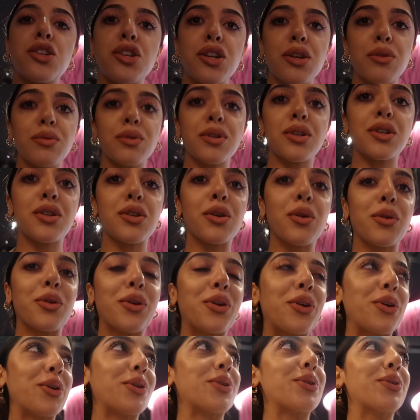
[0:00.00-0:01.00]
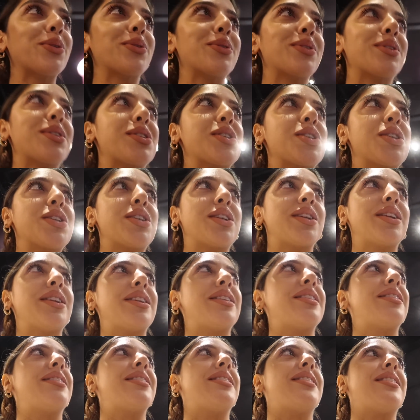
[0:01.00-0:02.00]
She was so cute.
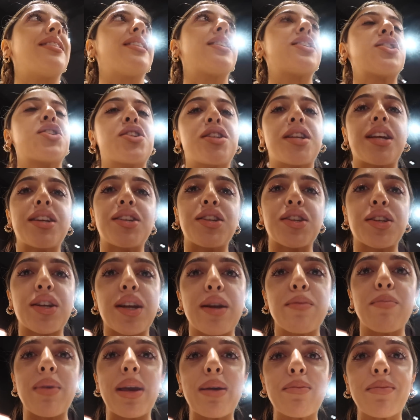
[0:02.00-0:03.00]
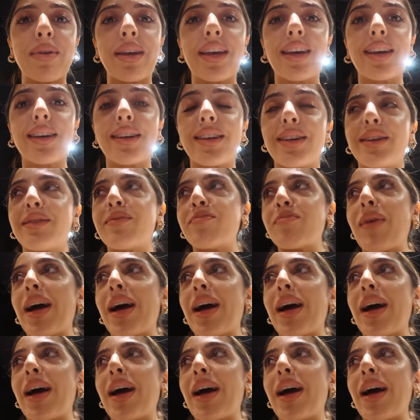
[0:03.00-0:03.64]
She said she's gonna make me